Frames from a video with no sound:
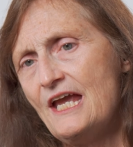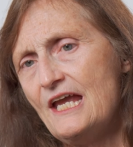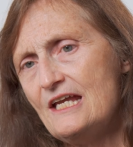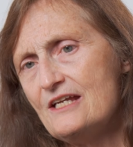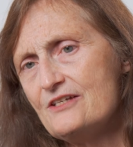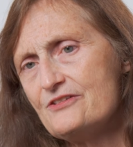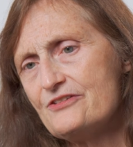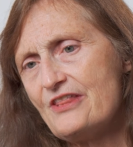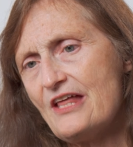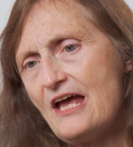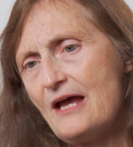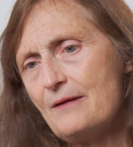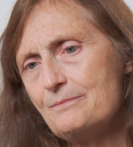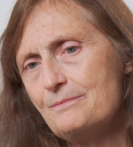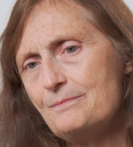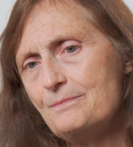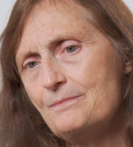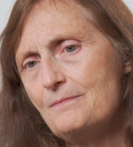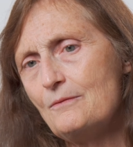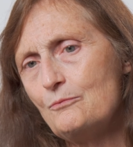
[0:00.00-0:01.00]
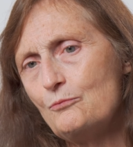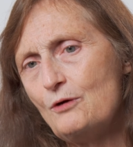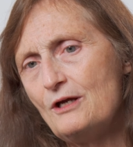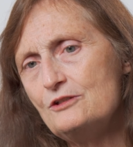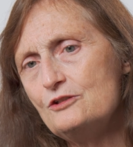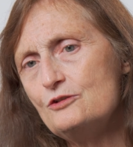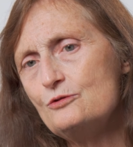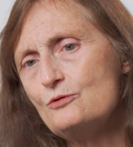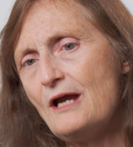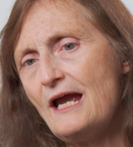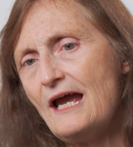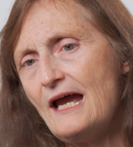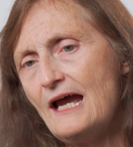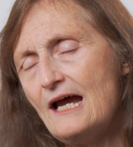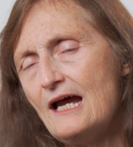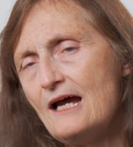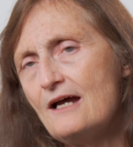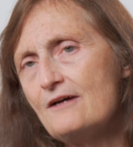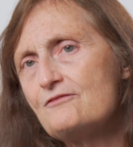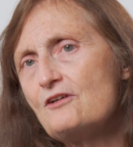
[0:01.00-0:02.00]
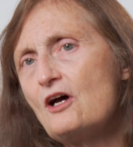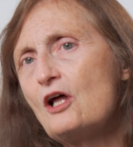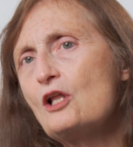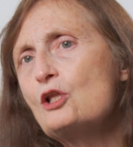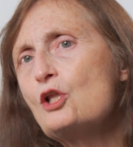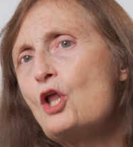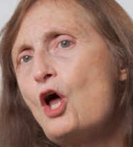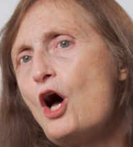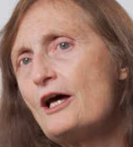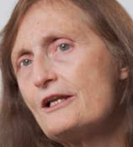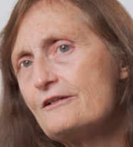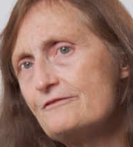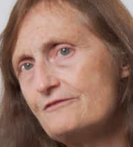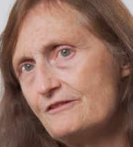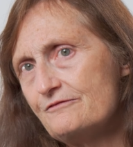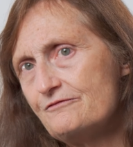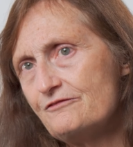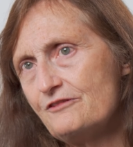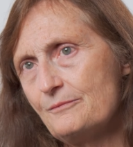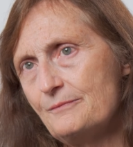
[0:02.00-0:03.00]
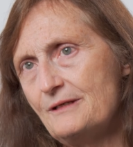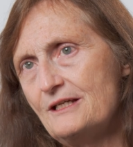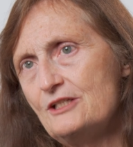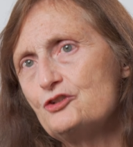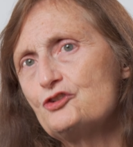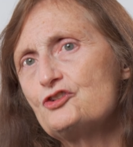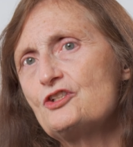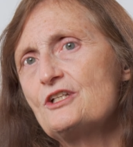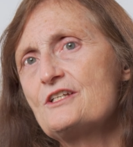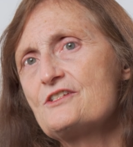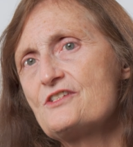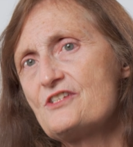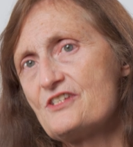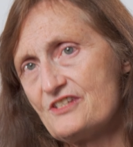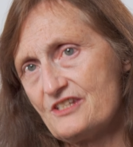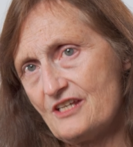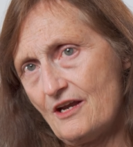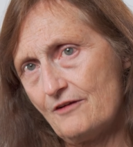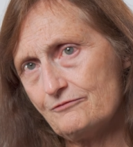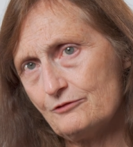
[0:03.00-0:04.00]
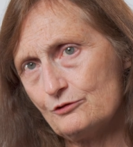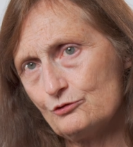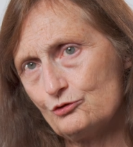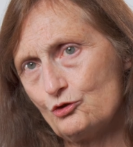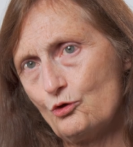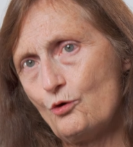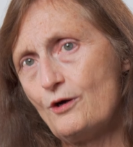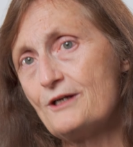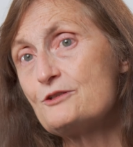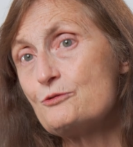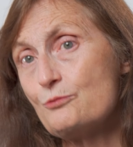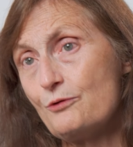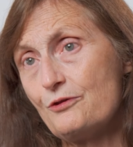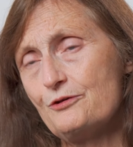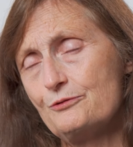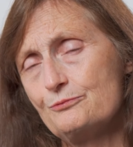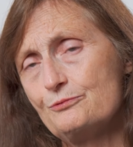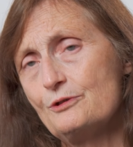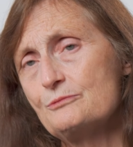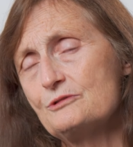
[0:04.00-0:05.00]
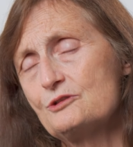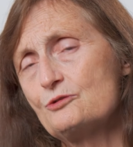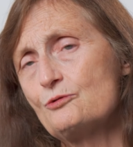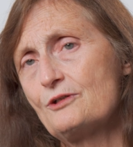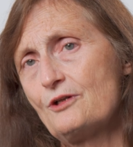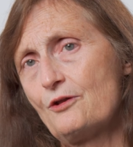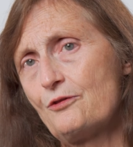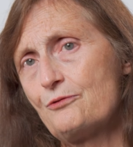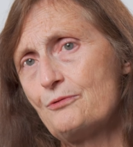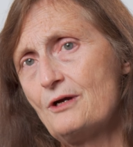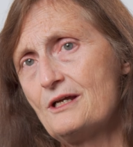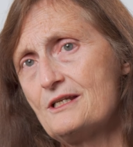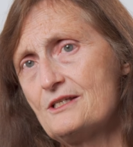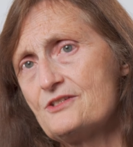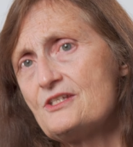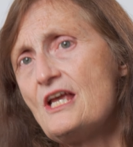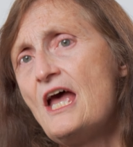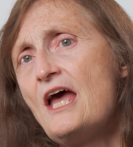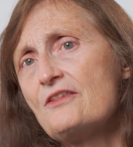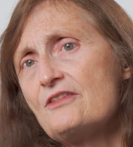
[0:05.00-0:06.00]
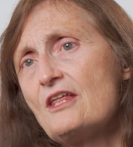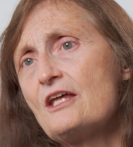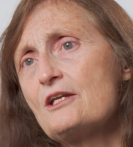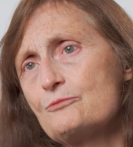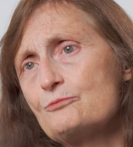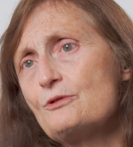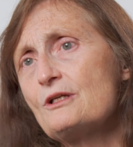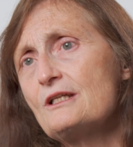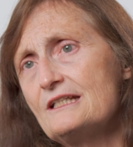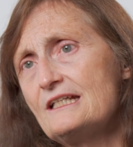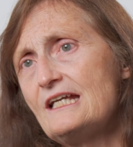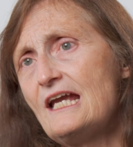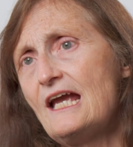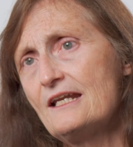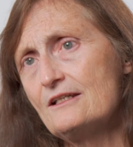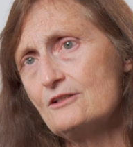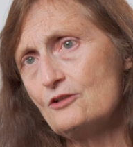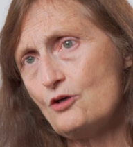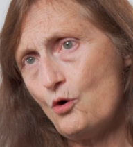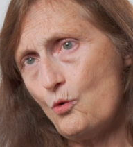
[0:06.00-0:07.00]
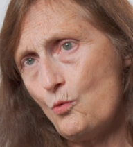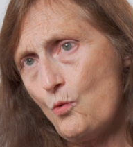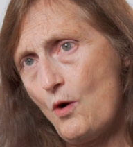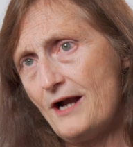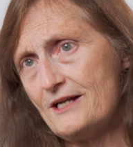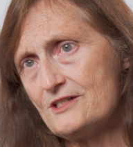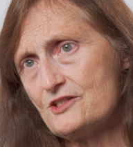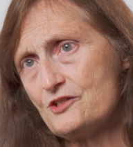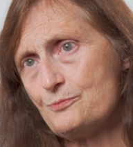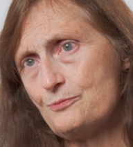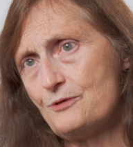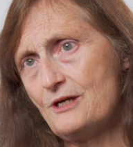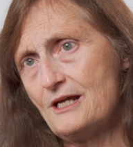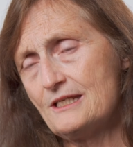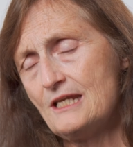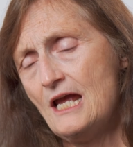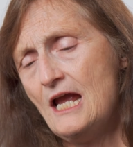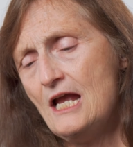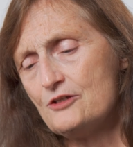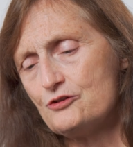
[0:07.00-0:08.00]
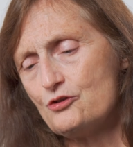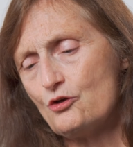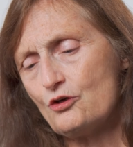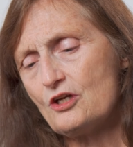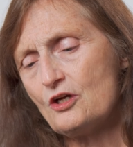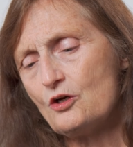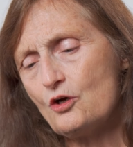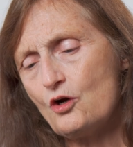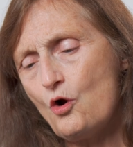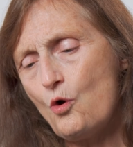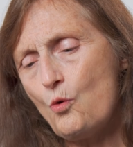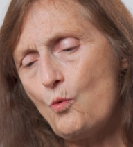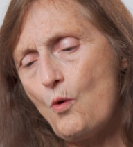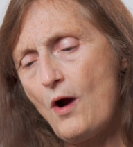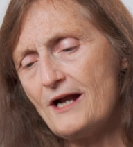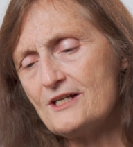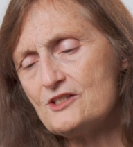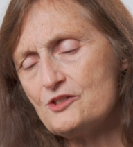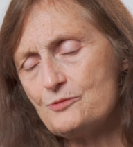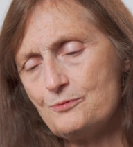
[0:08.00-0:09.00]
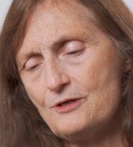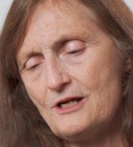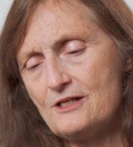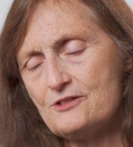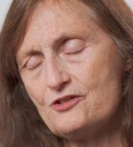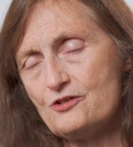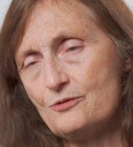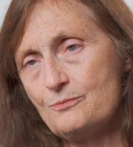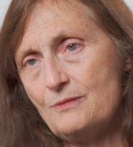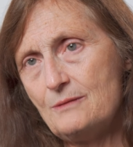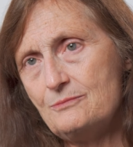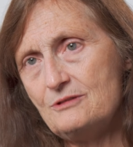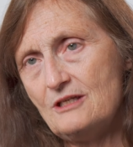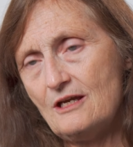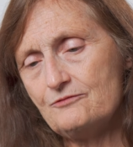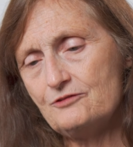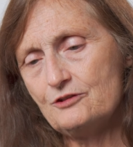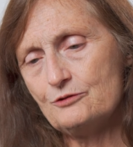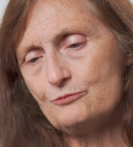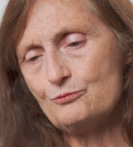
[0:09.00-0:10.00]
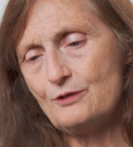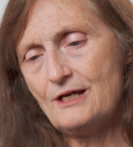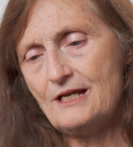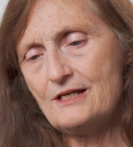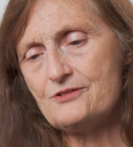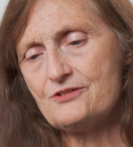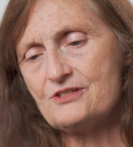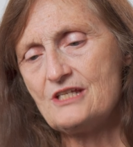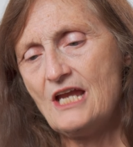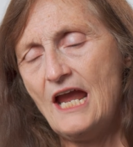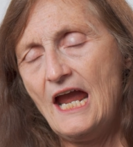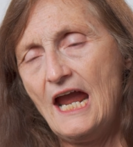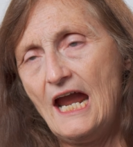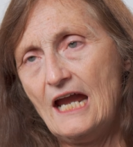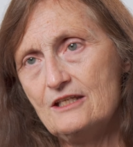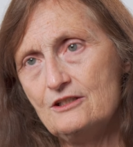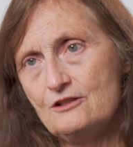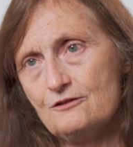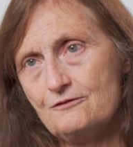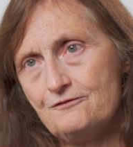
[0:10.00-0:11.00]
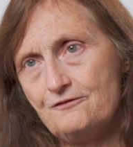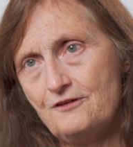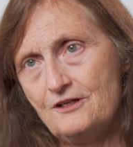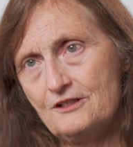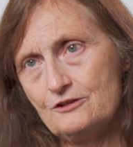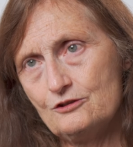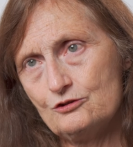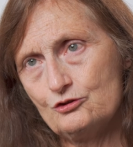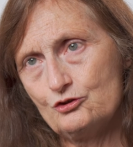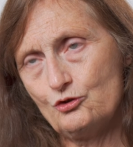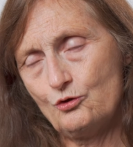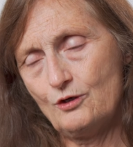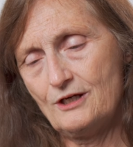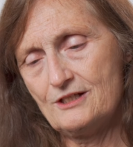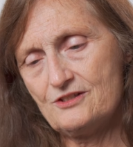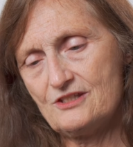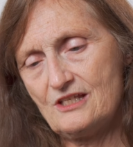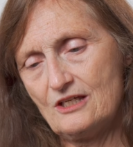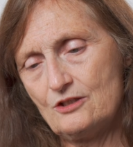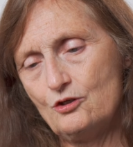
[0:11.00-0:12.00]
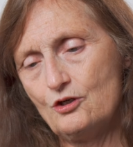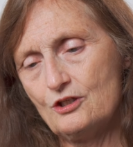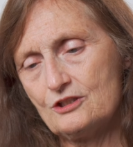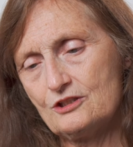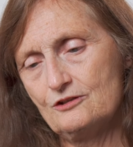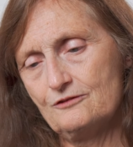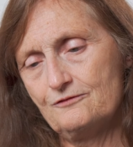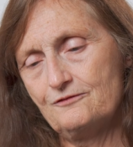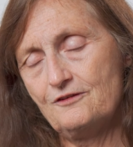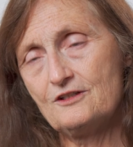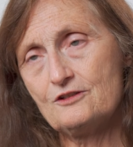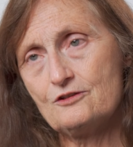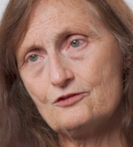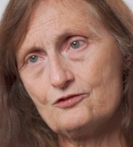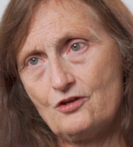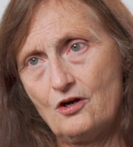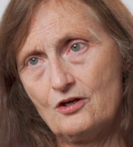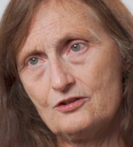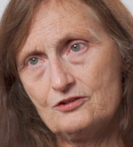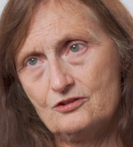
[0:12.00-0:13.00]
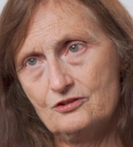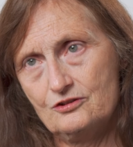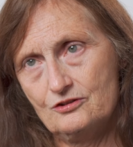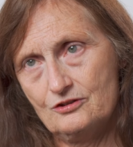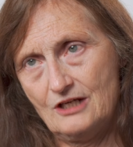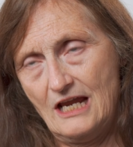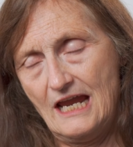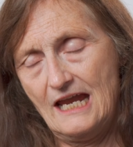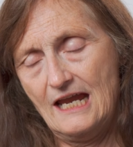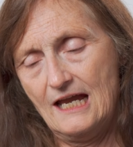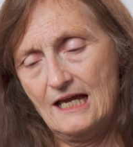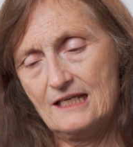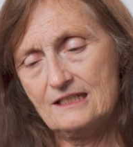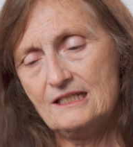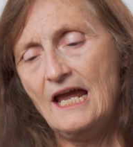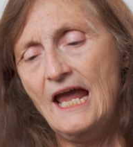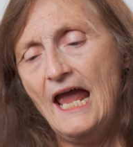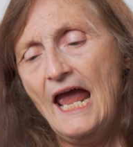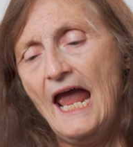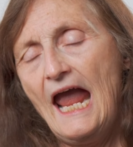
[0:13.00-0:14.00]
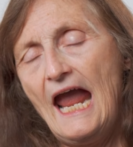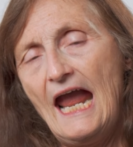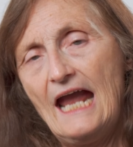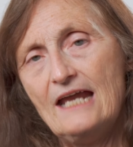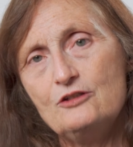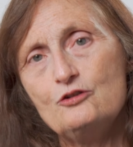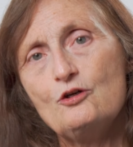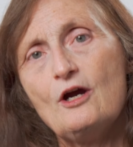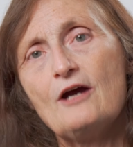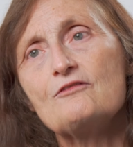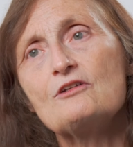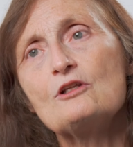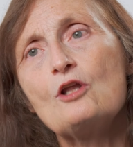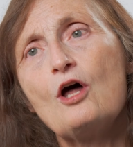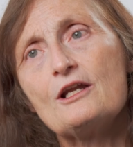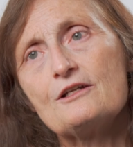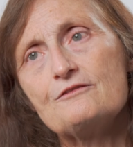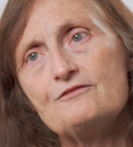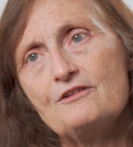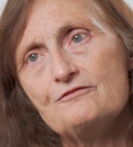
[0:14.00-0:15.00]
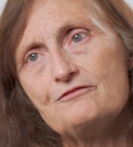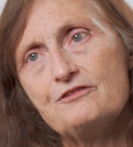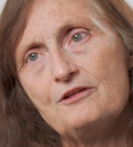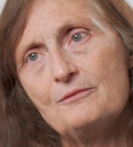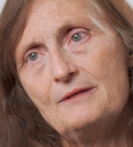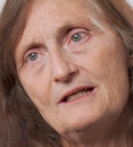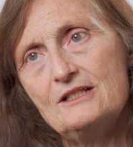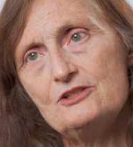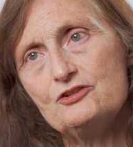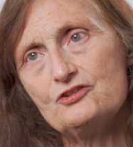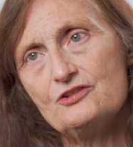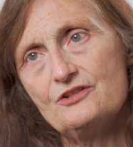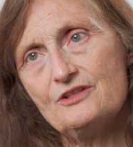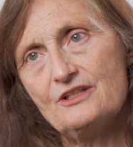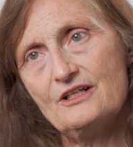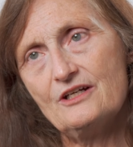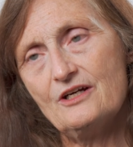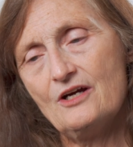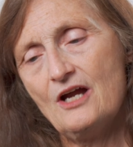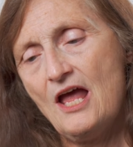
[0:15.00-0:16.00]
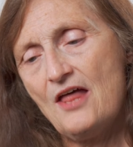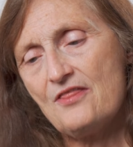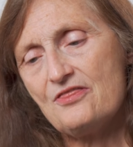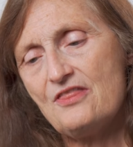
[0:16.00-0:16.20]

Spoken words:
is that when you have a lot of inflammation in several joints with your rheumatoid arthritis, that it really can go widespread. So it can go widespread, so maybe you have your wrist and your finger joints that hook your fingers onto your hand, and you have a lot of inflammation there.